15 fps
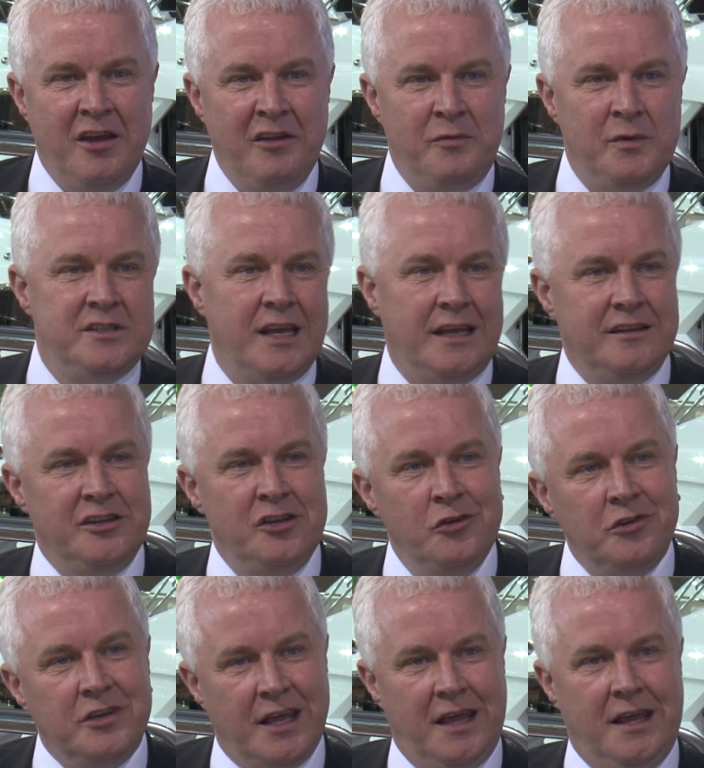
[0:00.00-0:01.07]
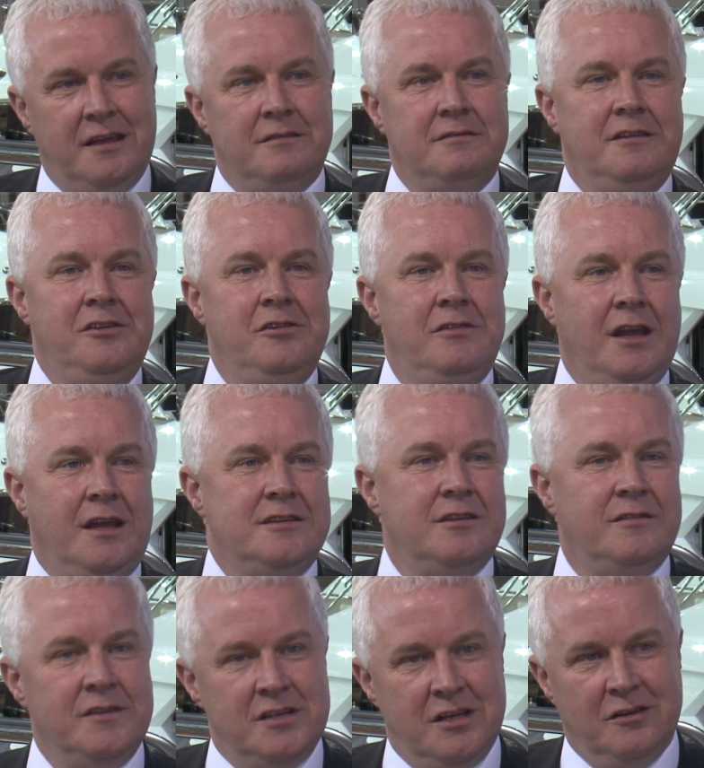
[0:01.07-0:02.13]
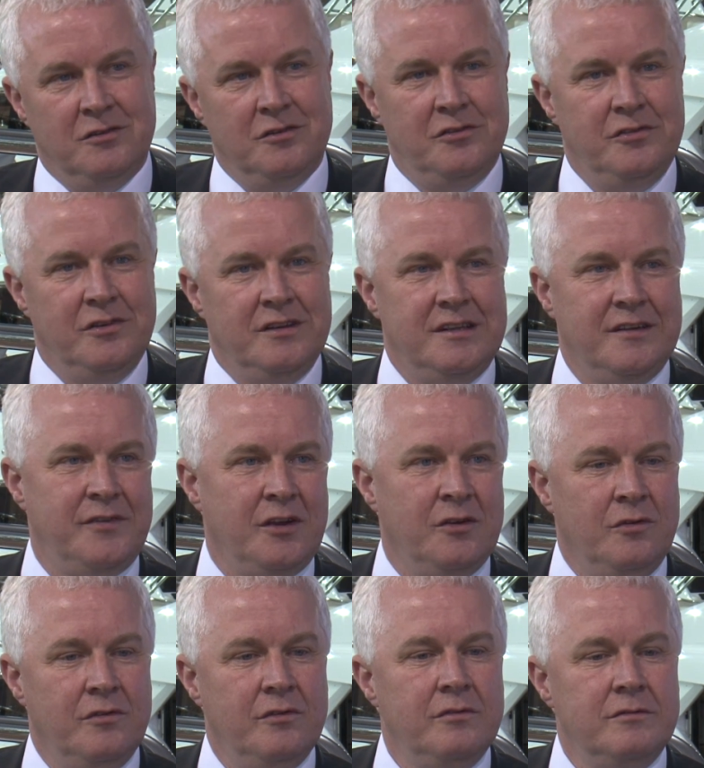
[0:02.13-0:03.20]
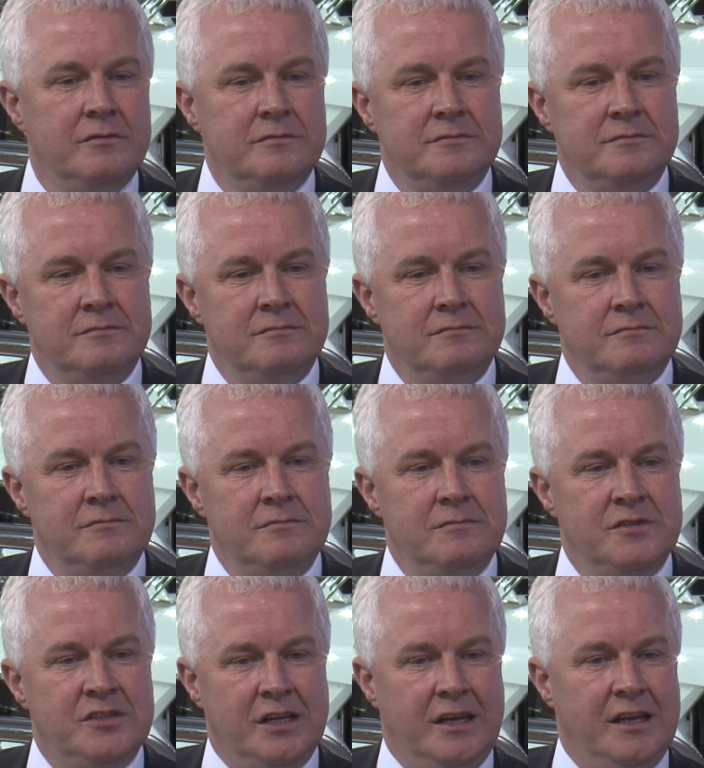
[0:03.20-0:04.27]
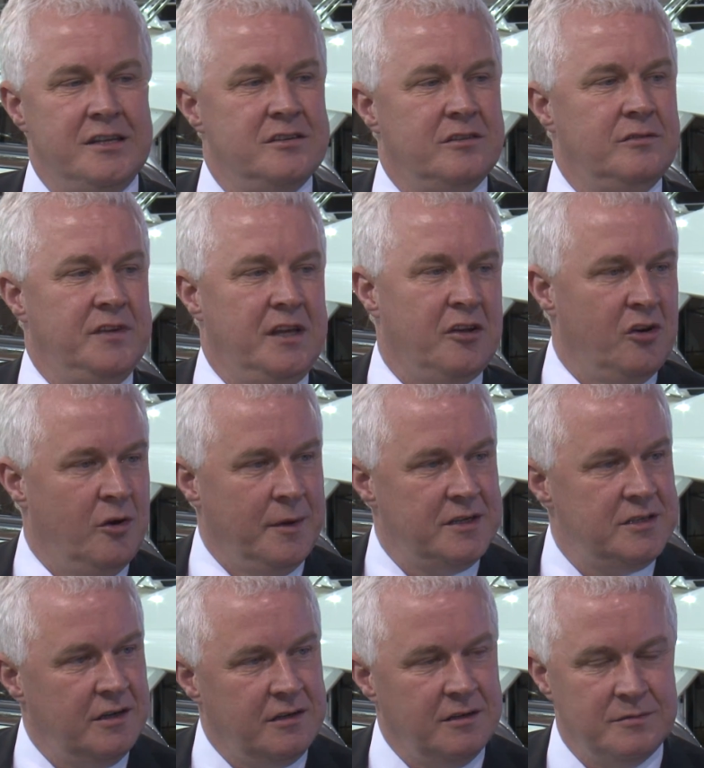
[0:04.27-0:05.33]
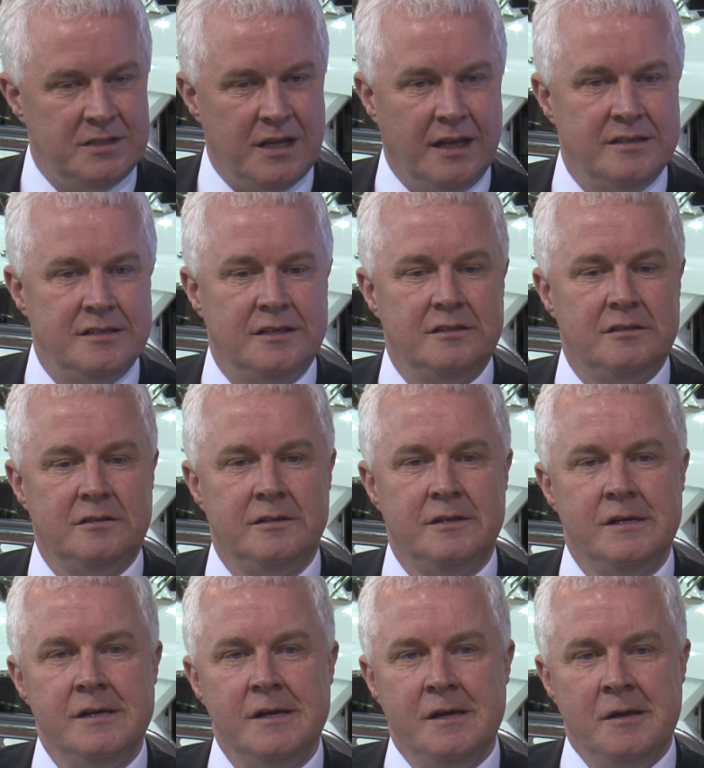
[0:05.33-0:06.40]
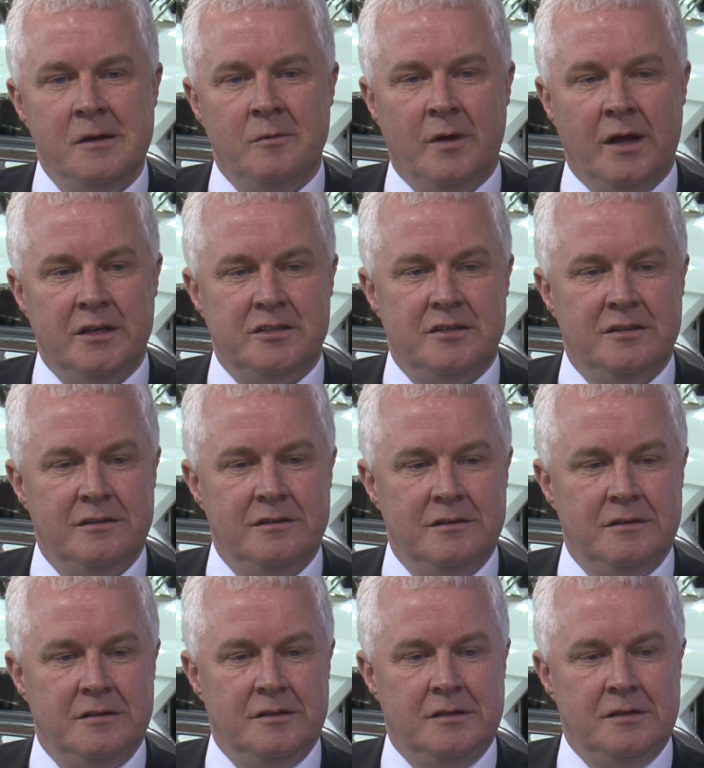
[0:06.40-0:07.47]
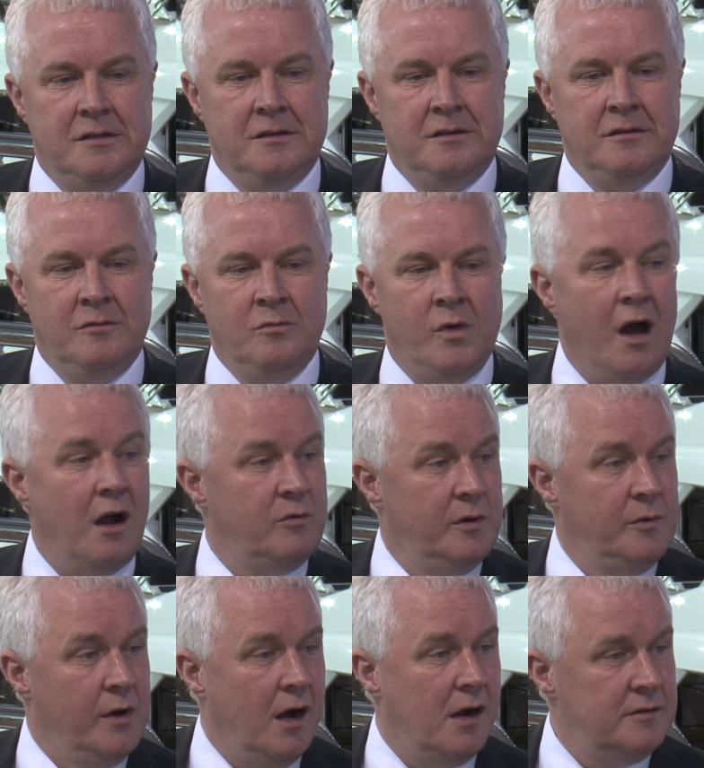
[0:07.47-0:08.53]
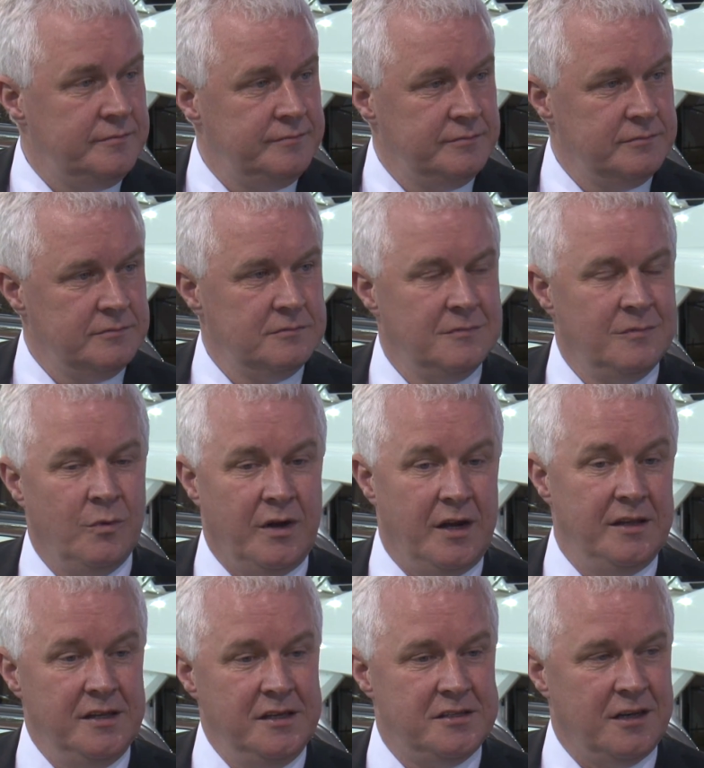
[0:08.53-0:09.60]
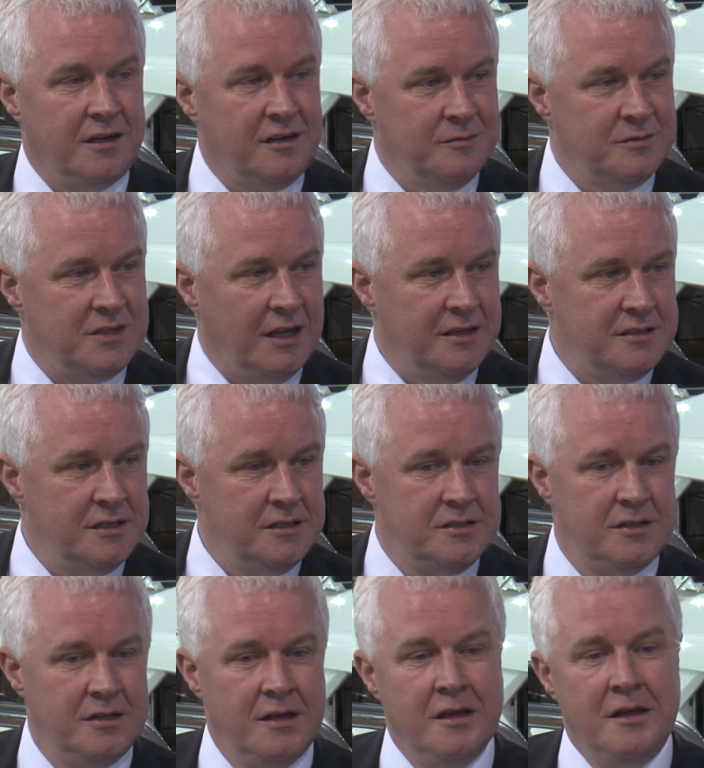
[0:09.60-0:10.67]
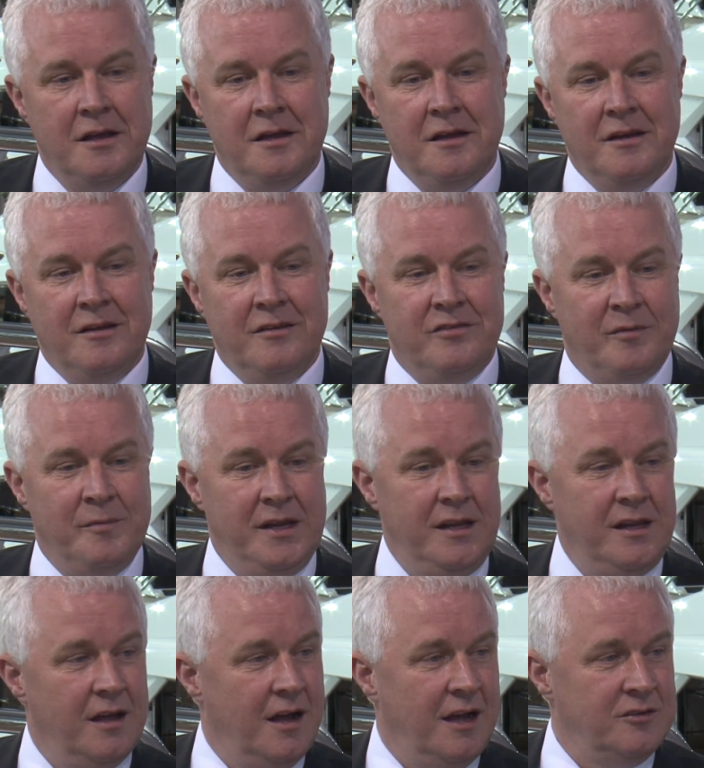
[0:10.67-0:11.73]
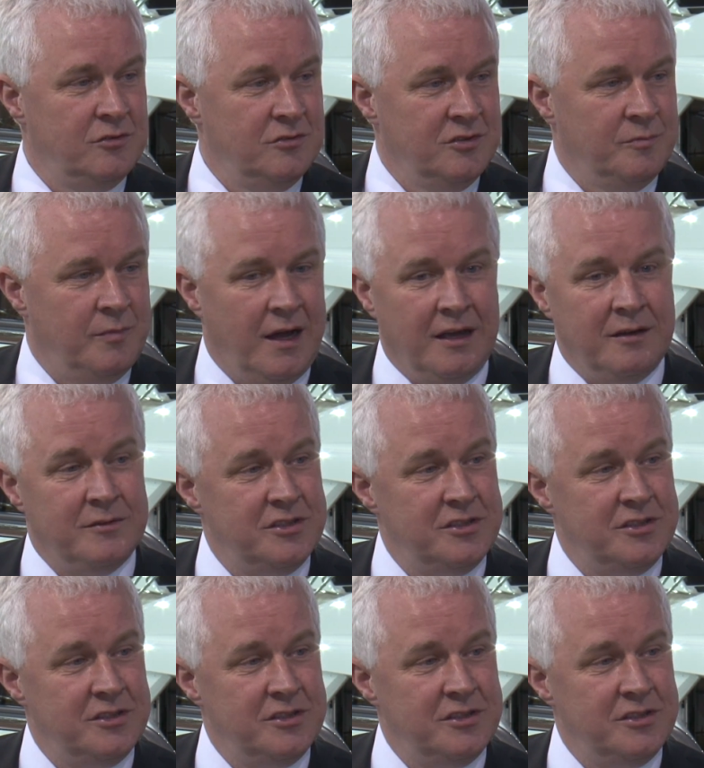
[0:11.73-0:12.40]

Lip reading: If we take the UK is obviously going through a difficult series of economic circumstances, which we are where we are. We're in these circumstances. For me, I don't look back.